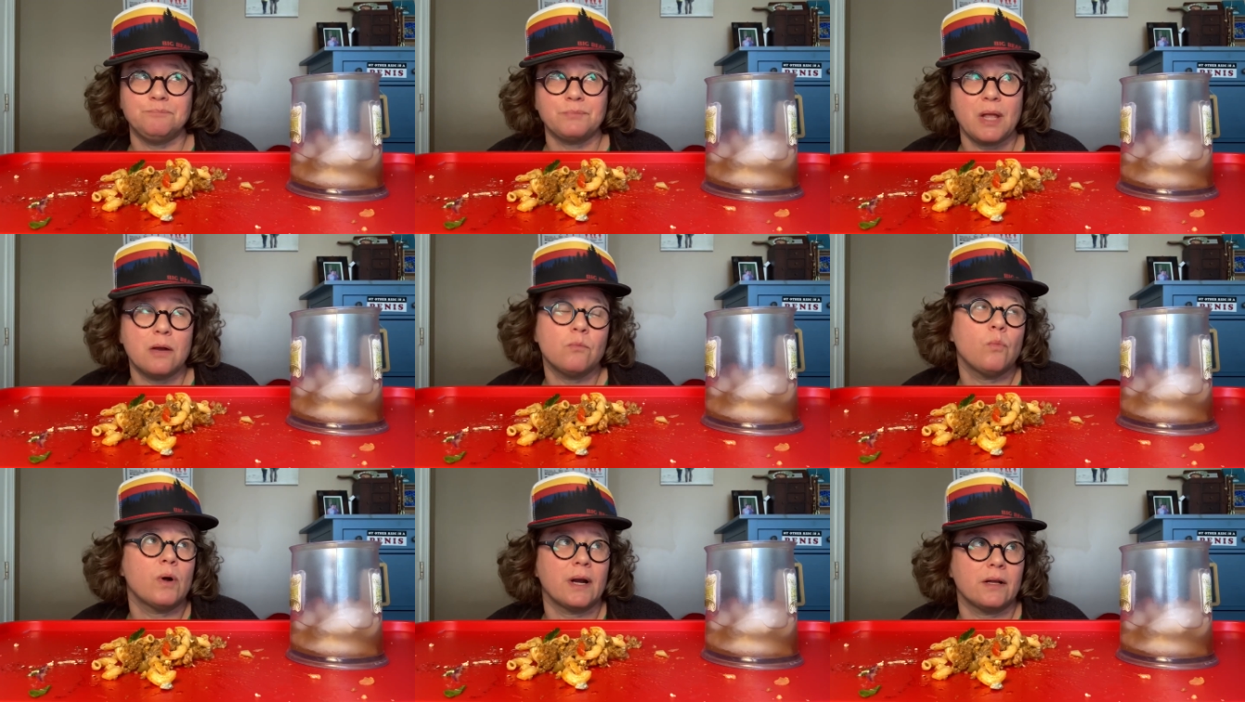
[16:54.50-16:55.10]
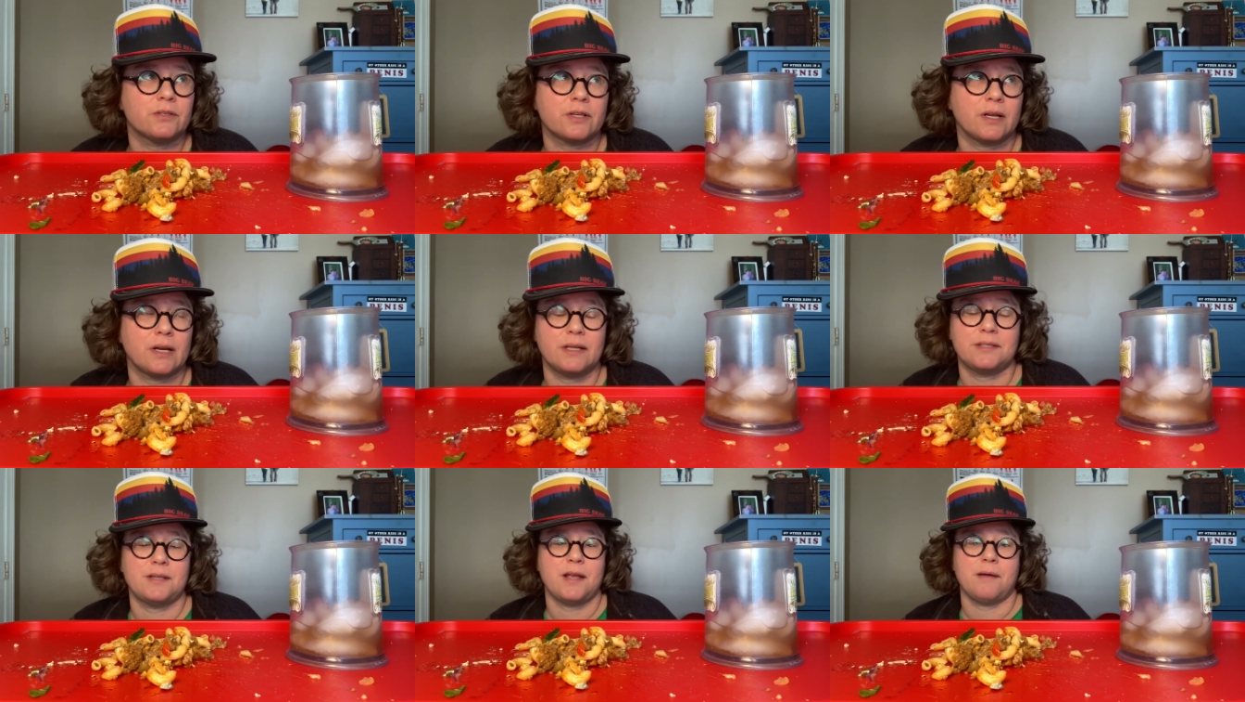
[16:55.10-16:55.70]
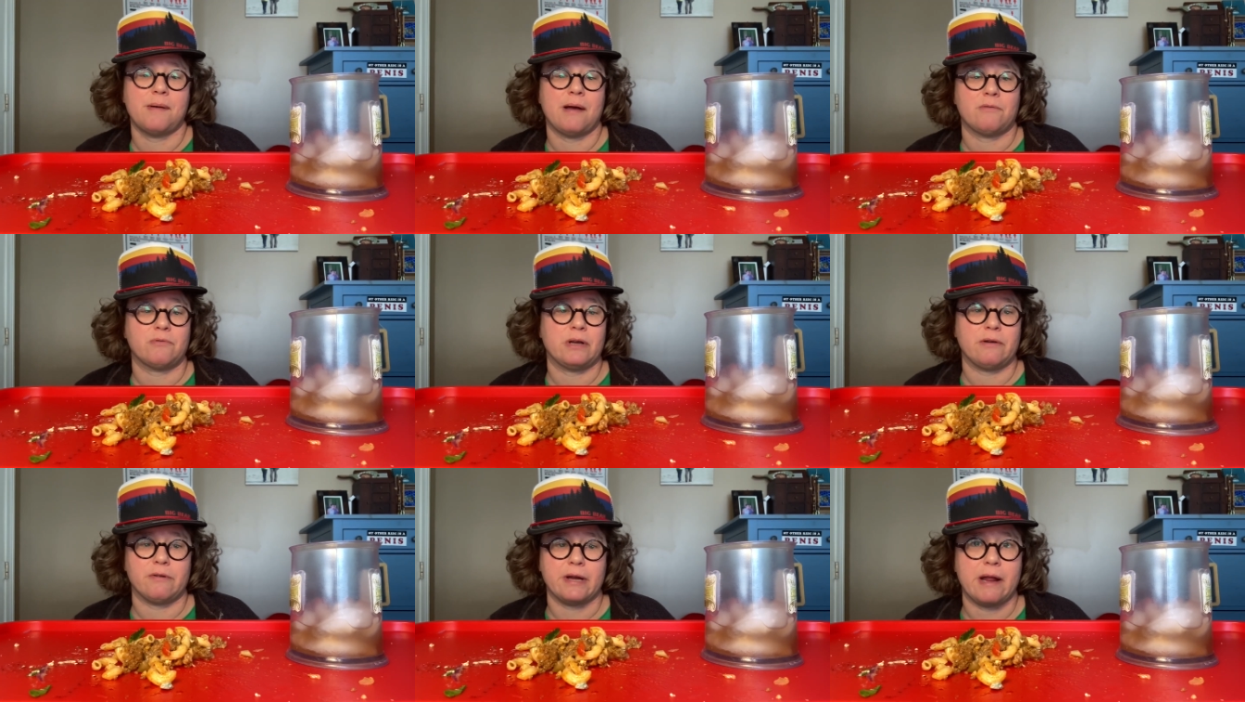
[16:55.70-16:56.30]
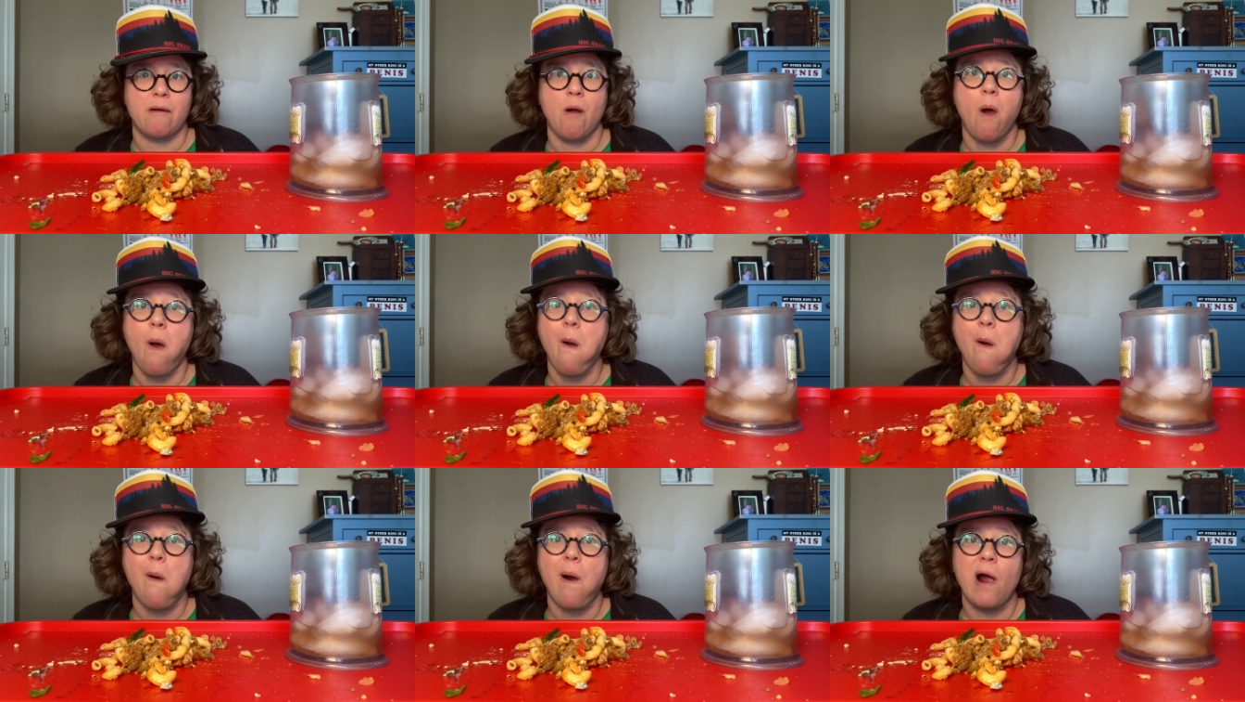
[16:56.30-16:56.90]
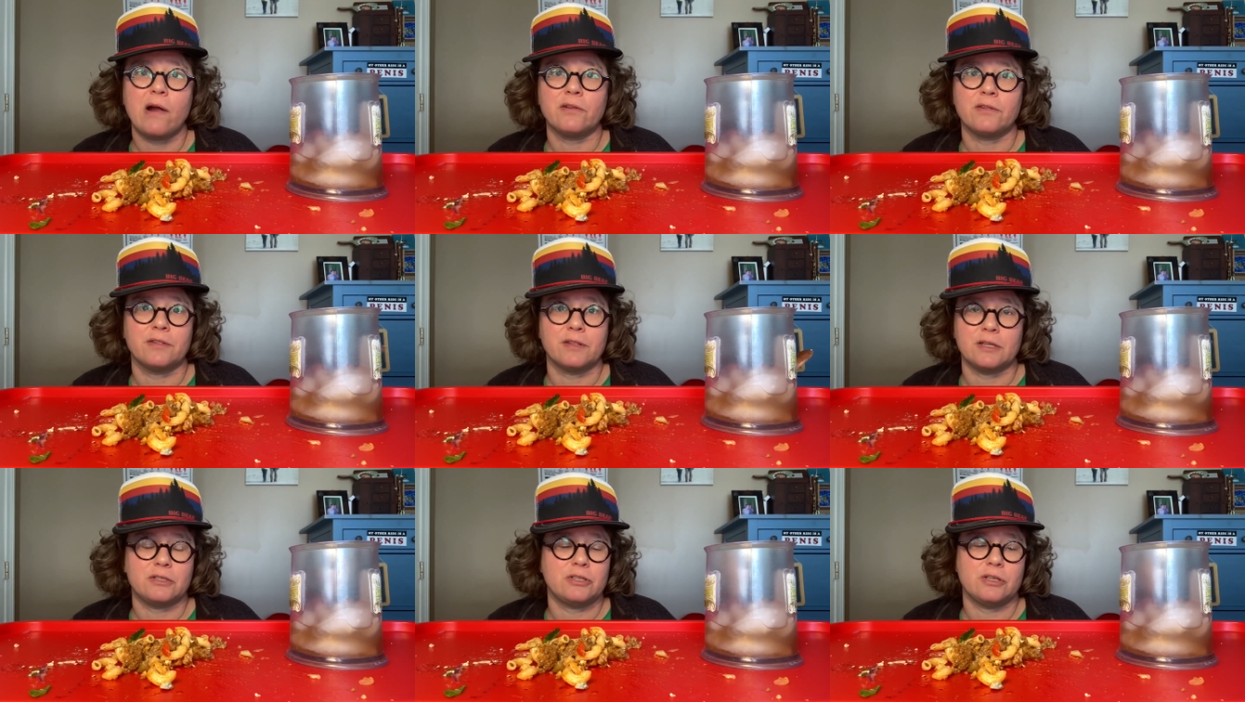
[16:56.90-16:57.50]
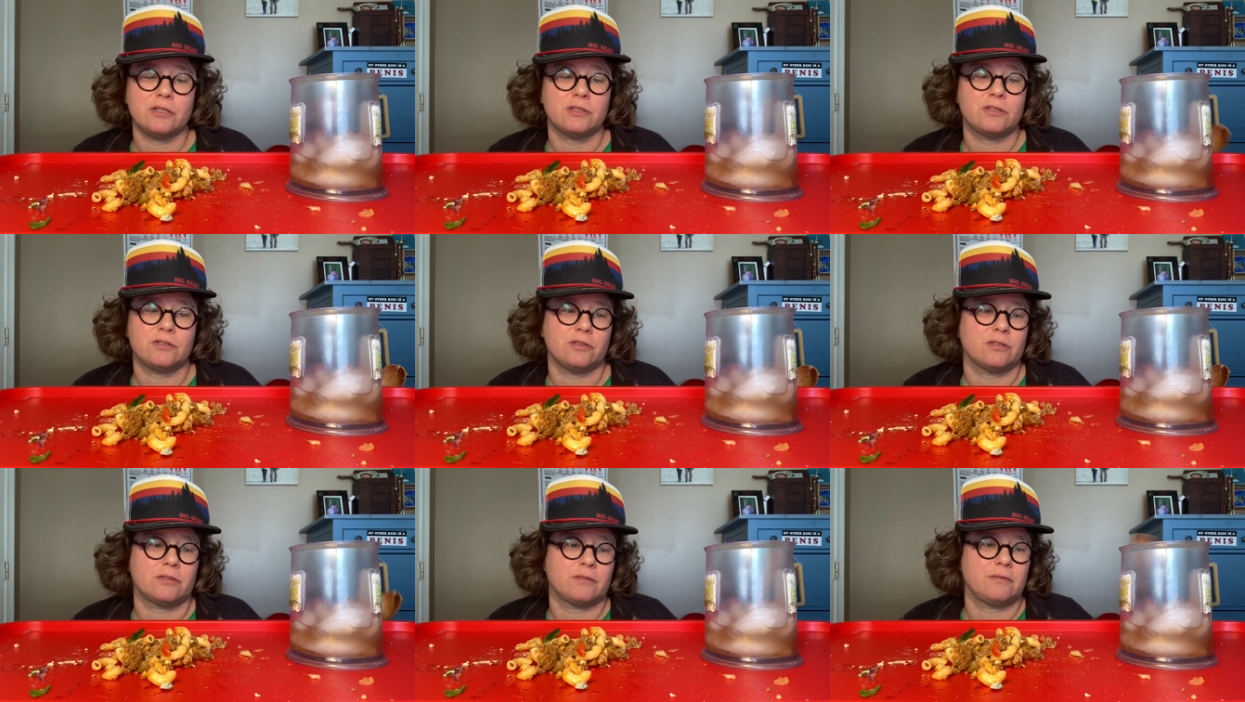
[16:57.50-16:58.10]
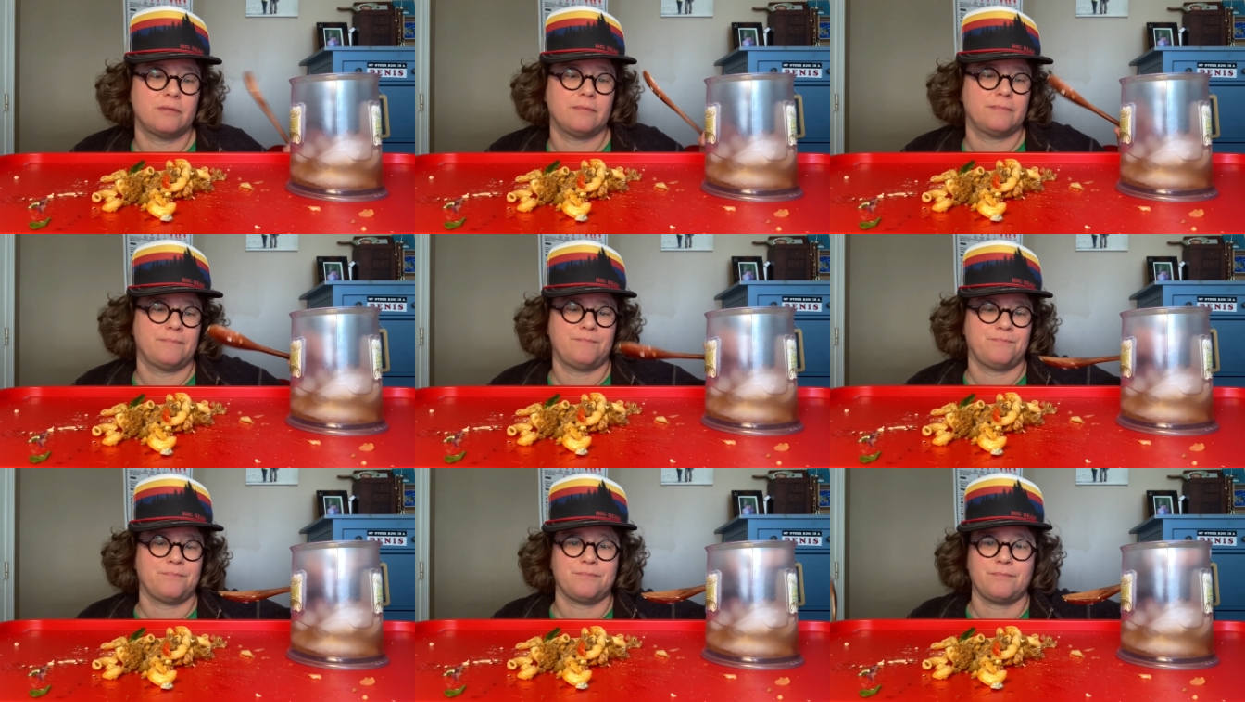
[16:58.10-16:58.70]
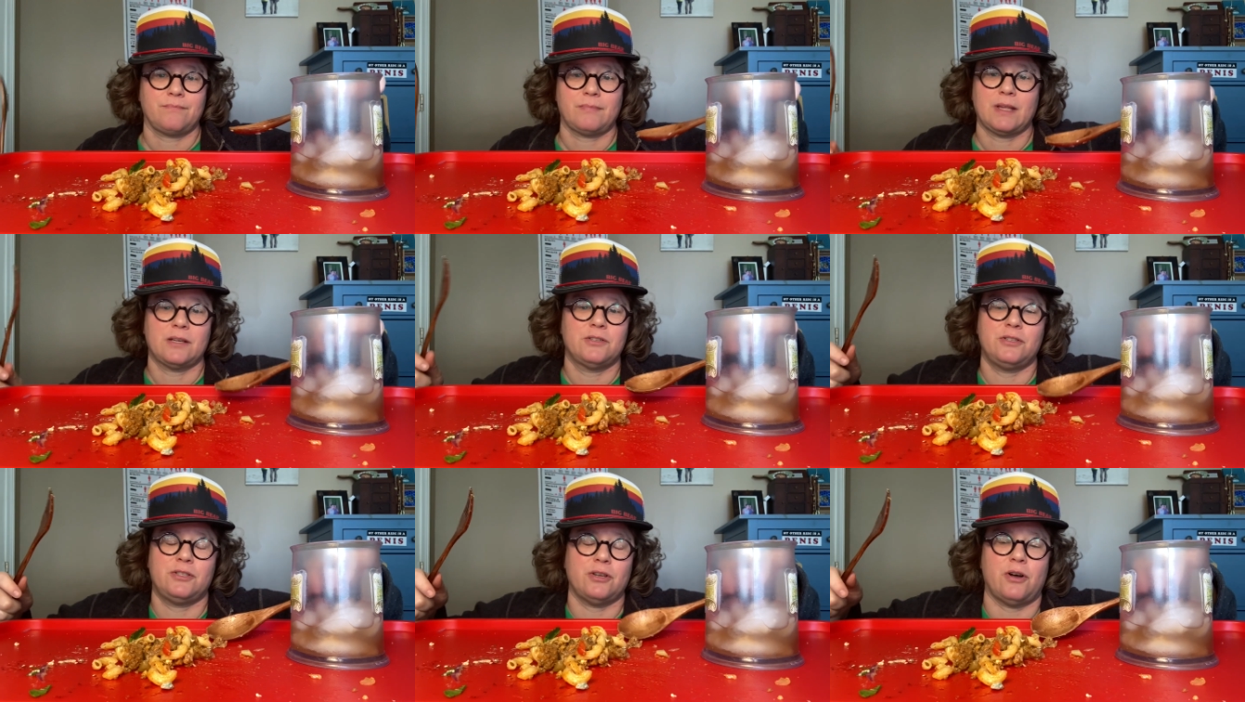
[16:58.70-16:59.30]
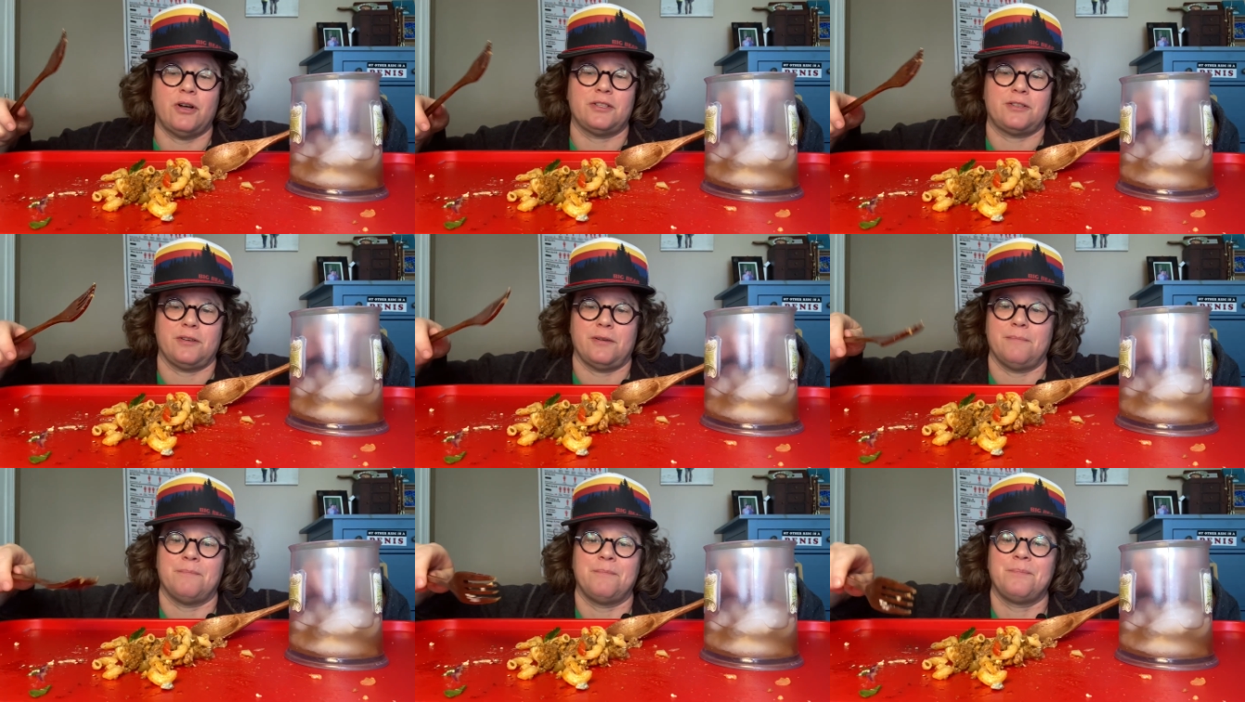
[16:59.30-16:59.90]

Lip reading: And what else can I say about Ree? Other than that she's awesome.